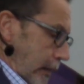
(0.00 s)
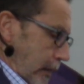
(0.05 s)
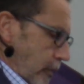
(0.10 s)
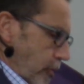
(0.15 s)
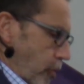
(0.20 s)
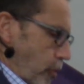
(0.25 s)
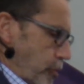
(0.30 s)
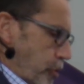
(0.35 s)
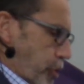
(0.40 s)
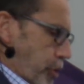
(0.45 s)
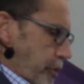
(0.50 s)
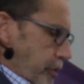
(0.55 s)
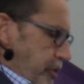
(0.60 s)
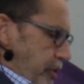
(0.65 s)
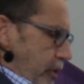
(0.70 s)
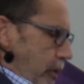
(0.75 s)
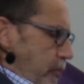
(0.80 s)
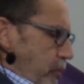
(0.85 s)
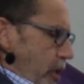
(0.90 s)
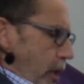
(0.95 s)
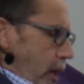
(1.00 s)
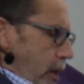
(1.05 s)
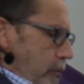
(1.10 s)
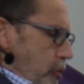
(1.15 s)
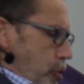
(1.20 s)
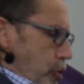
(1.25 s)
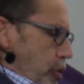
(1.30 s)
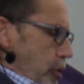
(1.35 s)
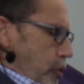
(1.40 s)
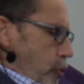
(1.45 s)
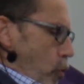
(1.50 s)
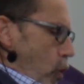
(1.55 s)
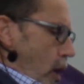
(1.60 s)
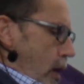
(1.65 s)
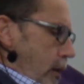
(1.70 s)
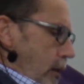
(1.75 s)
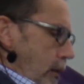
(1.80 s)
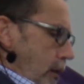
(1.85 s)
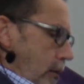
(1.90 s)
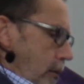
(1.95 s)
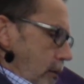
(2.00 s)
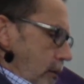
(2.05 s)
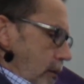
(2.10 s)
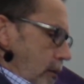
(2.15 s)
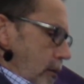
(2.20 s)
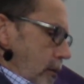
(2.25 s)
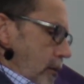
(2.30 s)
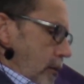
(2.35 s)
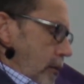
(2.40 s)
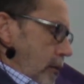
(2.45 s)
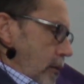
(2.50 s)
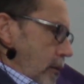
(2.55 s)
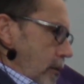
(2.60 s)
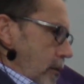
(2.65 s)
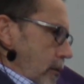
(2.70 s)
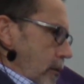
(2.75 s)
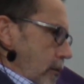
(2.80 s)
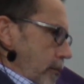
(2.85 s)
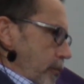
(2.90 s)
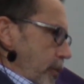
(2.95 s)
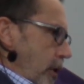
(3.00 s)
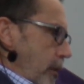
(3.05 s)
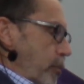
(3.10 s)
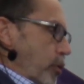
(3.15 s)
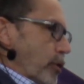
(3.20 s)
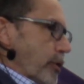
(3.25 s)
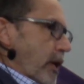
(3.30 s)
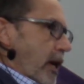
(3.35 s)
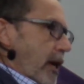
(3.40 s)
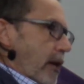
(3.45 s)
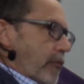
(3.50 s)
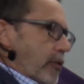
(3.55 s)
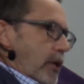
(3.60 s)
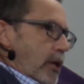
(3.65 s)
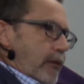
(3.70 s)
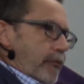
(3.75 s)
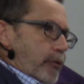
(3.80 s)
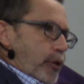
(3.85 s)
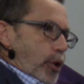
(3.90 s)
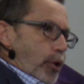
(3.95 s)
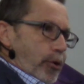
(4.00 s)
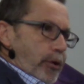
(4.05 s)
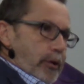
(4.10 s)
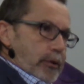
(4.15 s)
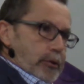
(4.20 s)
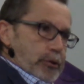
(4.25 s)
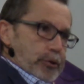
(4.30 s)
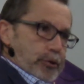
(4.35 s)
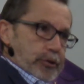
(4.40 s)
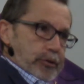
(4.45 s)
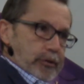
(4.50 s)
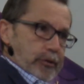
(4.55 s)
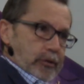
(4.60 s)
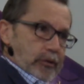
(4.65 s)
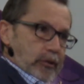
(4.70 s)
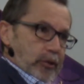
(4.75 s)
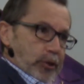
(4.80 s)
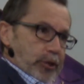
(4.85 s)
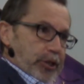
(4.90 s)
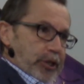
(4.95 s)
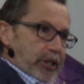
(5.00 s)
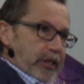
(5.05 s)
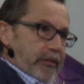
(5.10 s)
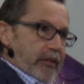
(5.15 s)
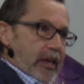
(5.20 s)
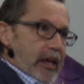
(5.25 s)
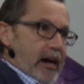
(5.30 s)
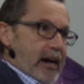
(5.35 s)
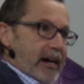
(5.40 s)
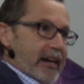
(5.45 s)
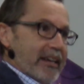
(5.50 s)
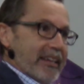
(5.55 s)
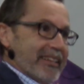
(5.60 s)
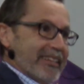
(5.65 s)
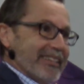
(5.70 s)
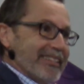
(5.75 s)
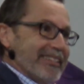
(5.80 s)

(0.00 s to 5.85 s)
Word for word: Don't you sometimes just want people to have enough courage to look you in the eye?